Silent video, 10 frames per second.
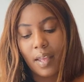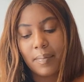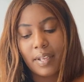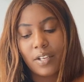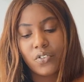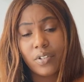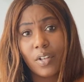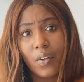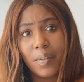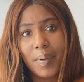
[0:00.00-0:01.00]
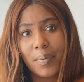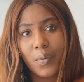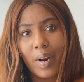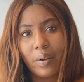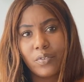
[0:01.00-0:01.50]
making sure that all the people
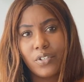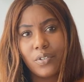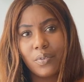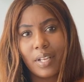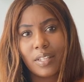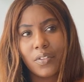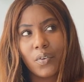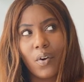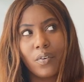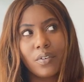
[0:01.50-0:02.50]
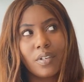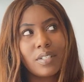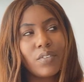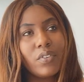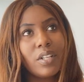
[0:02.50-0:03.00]
around you, like, that there aren't,
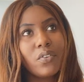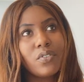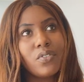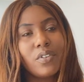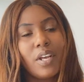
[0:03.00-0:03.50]
because I feel like there are certain